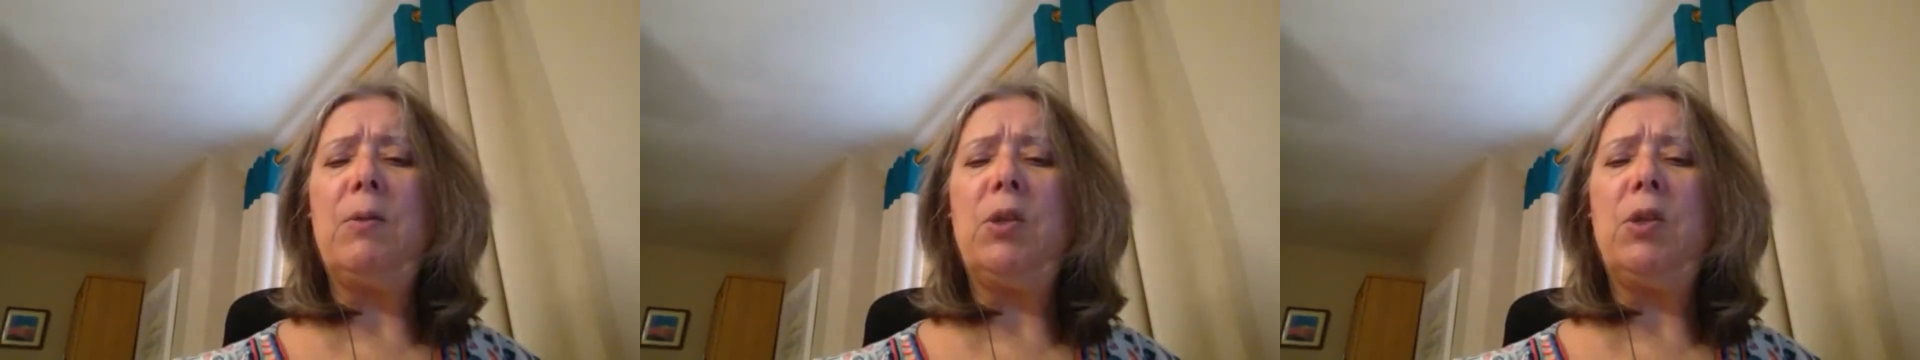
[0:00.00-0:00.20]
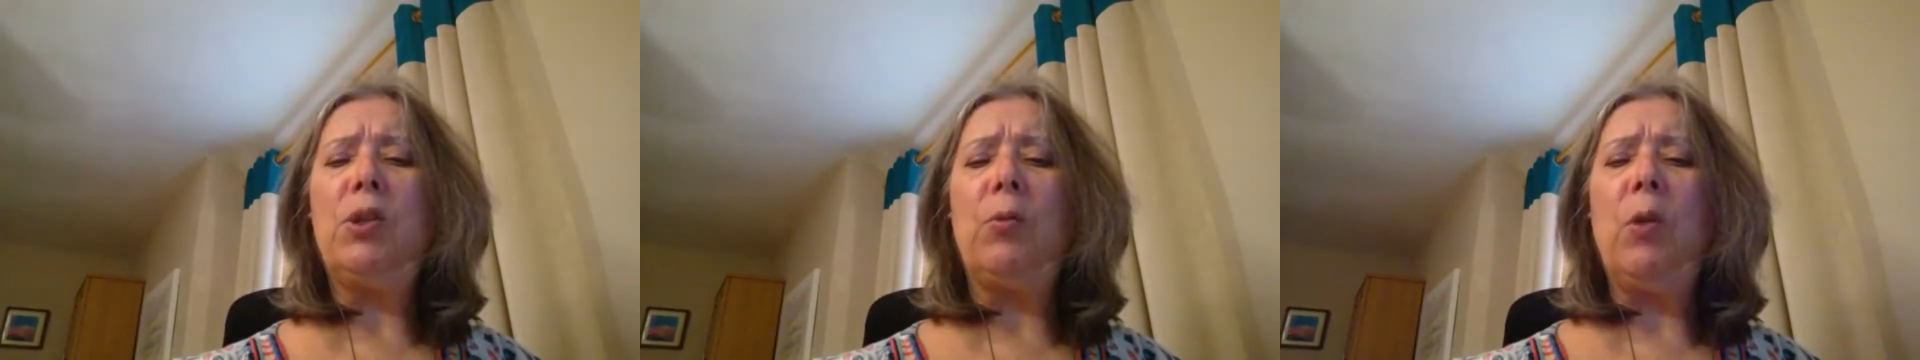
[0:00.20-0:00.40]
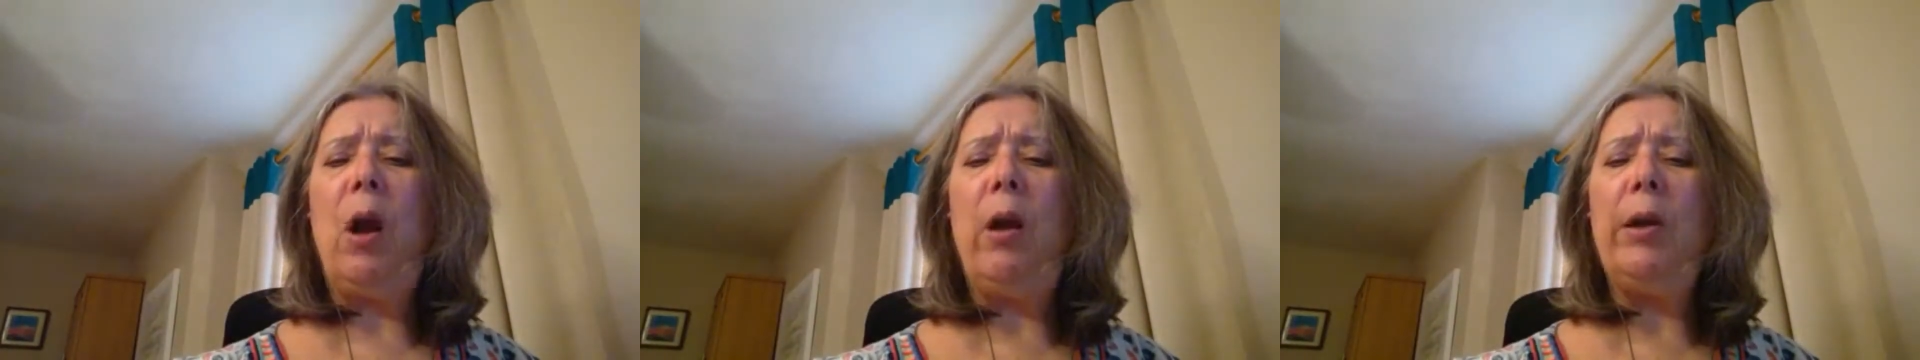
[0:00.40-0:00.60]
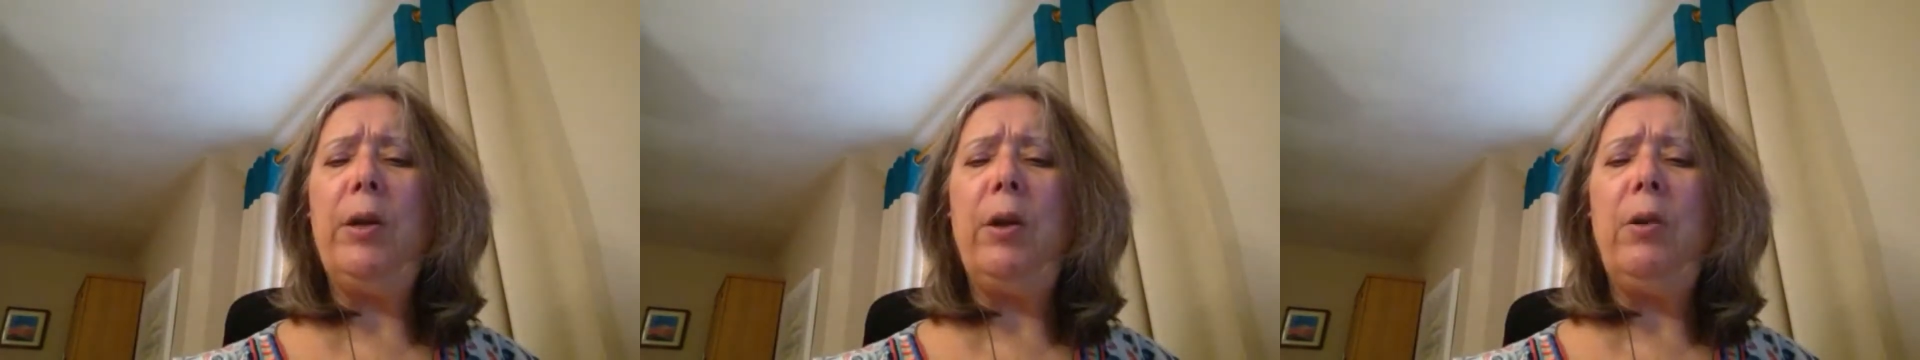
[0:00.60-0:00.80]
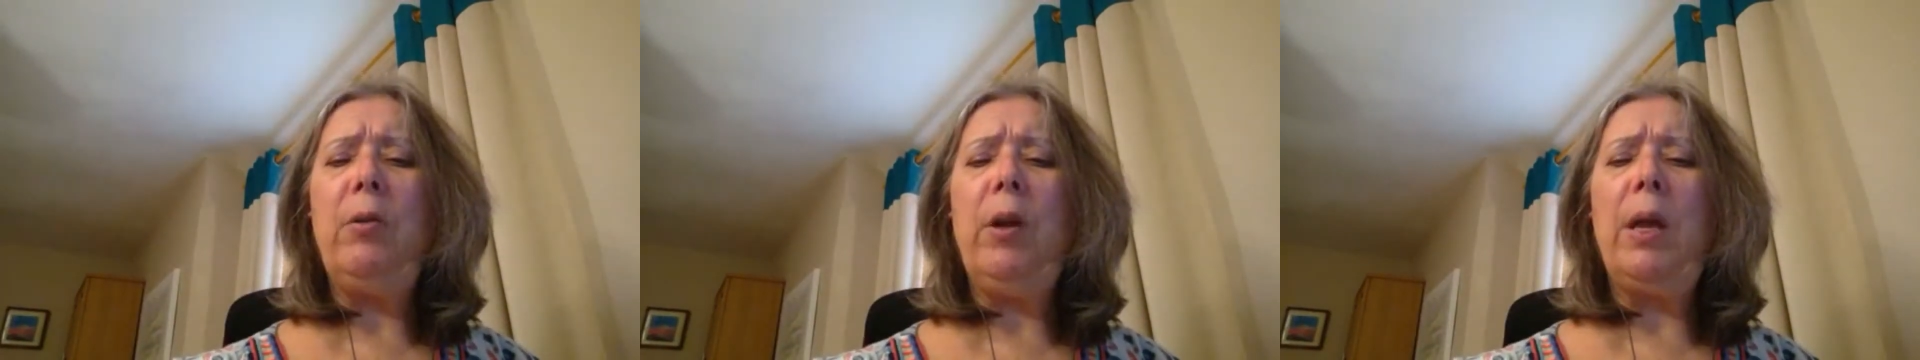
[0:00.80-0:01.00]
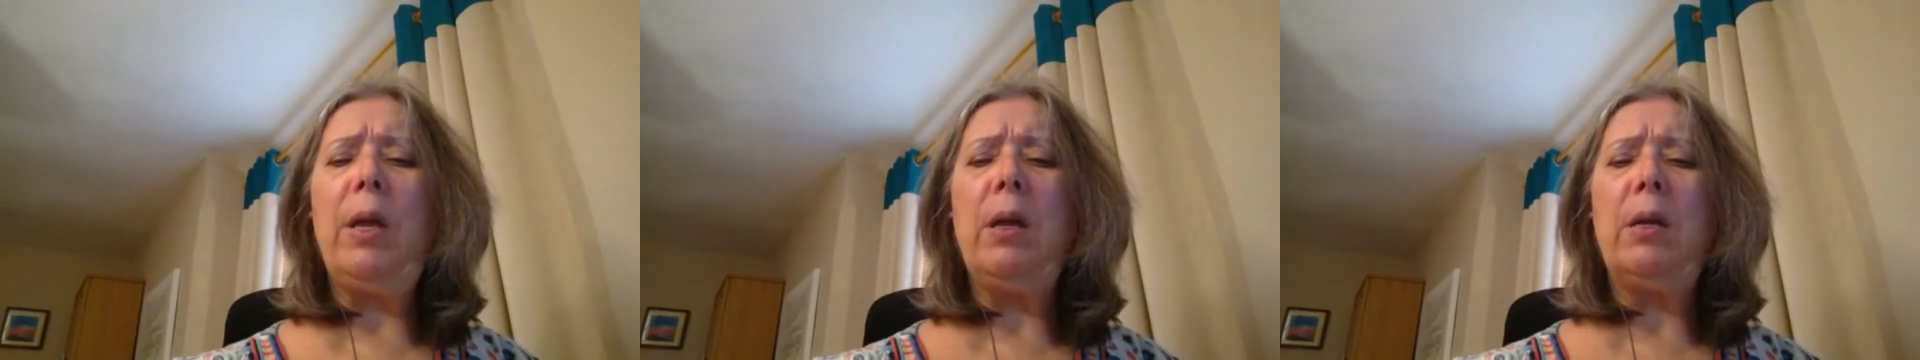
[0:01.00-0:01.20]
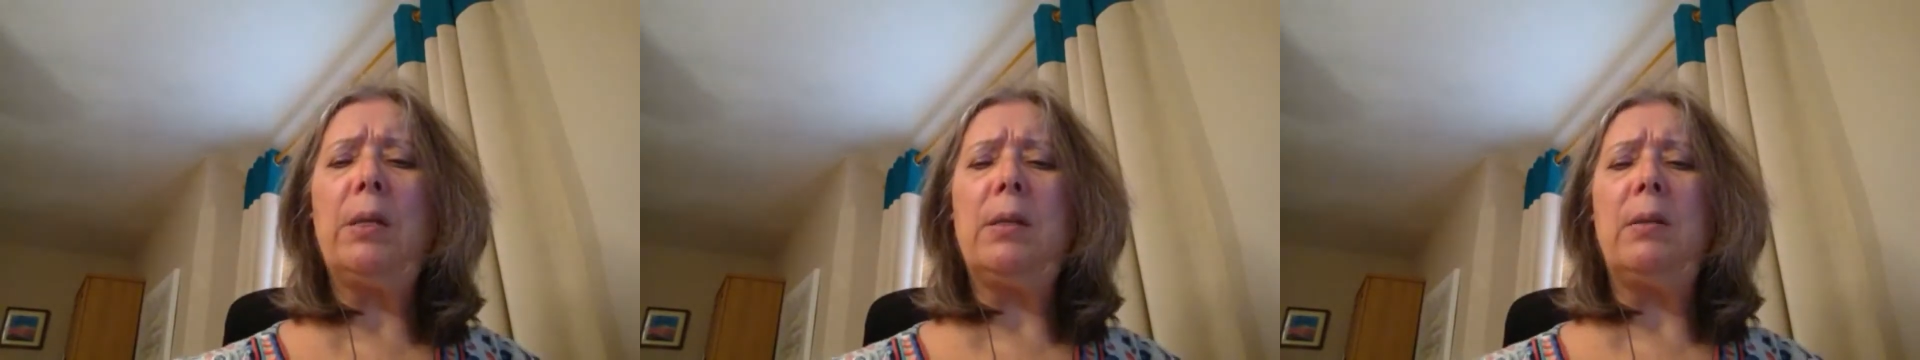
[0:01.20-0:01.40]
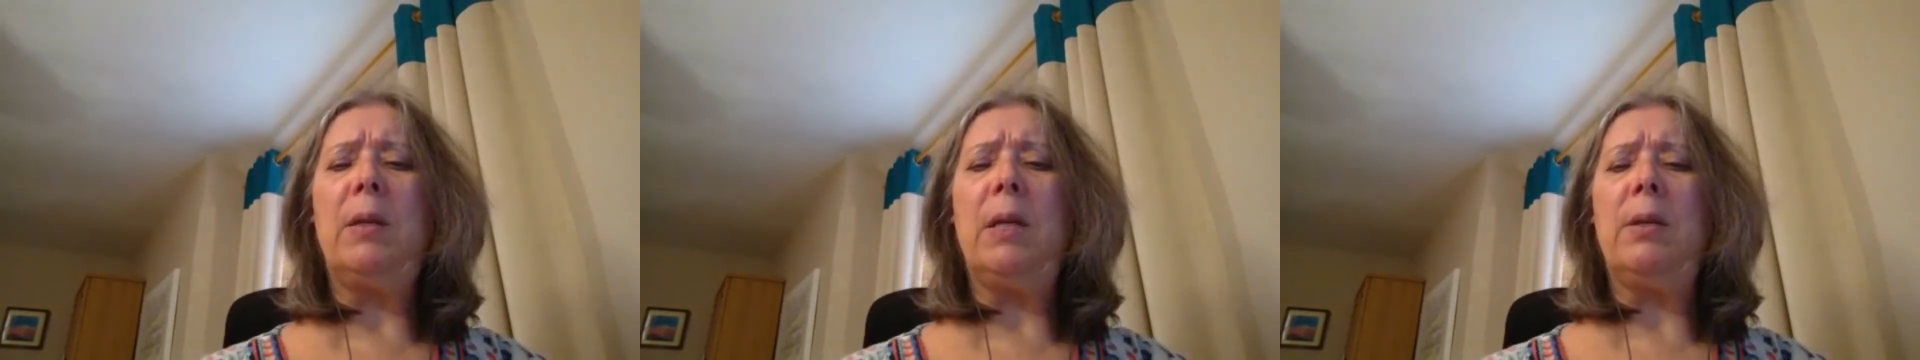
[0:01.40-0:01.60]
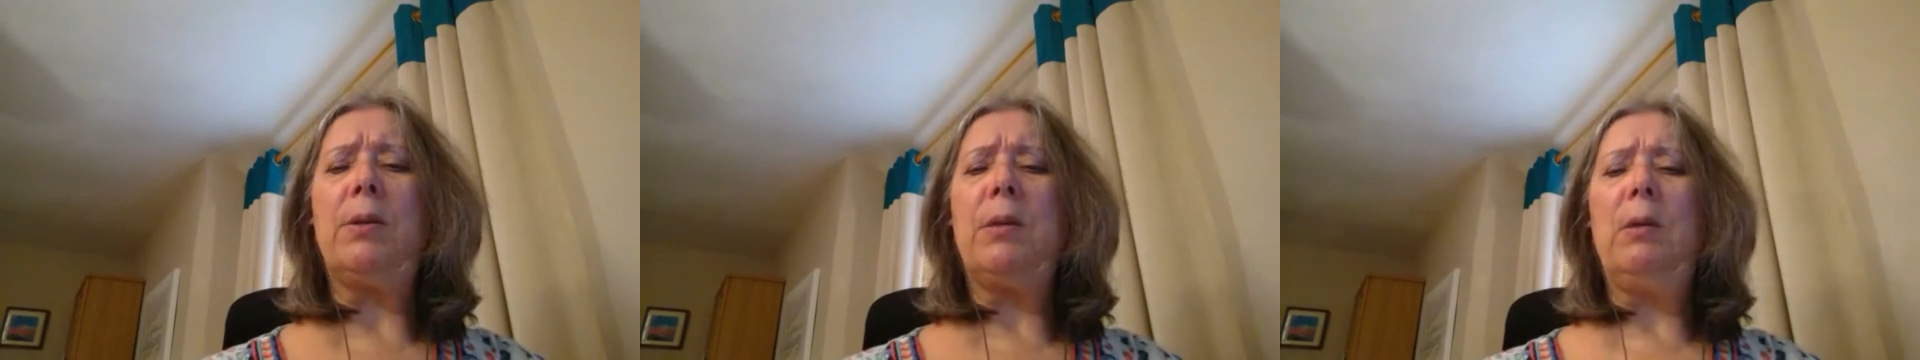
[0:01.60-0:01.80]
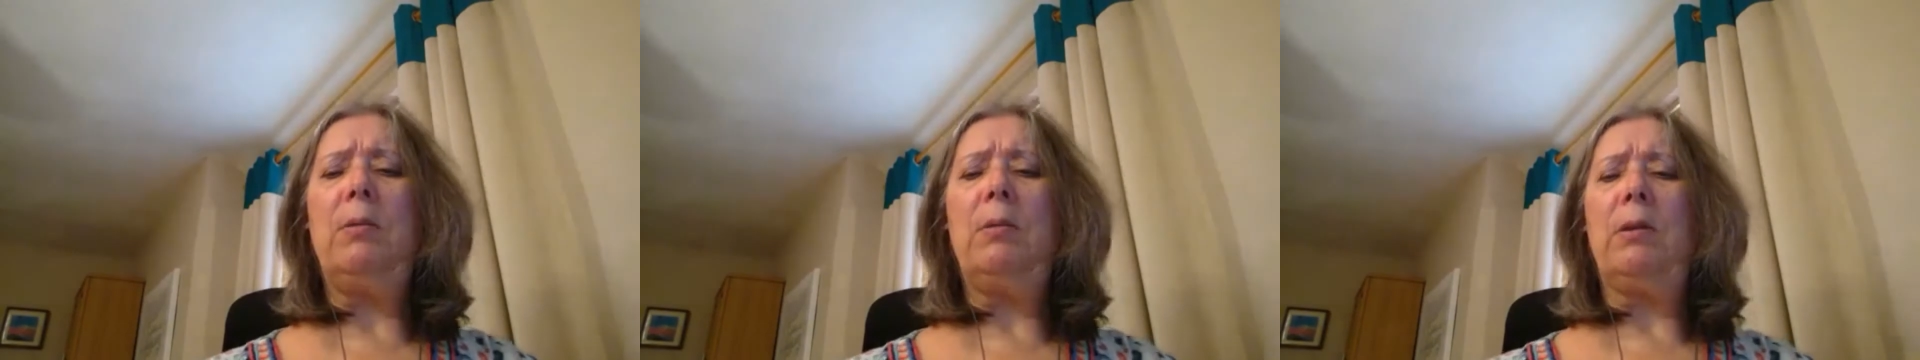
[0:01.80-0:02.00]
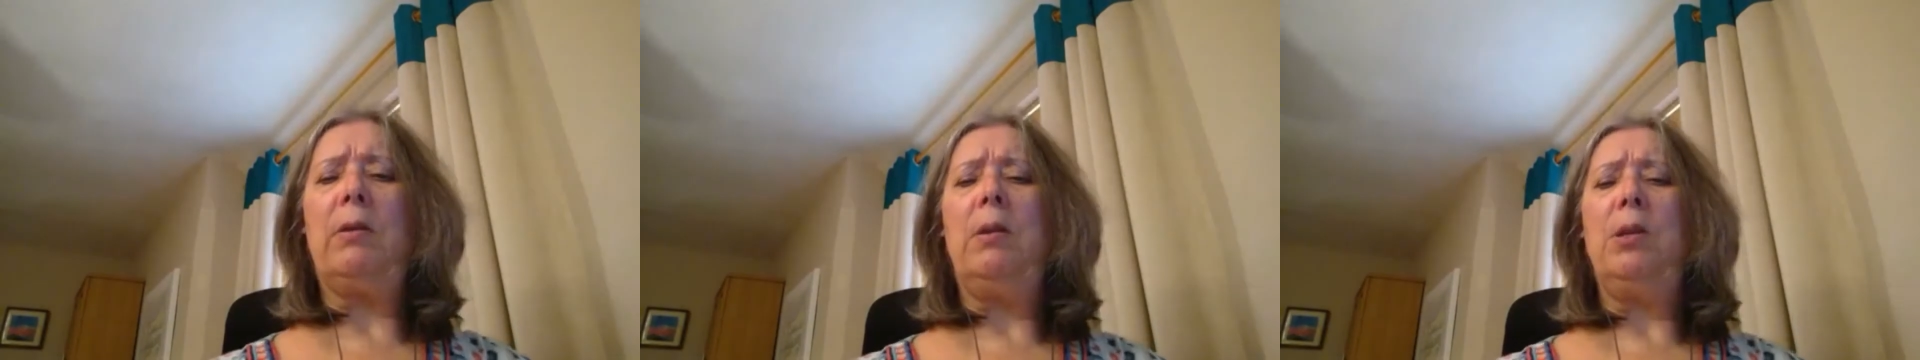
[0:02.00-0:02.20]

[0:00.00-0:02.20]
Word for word: It was Gerardo and somebody else. Hold on,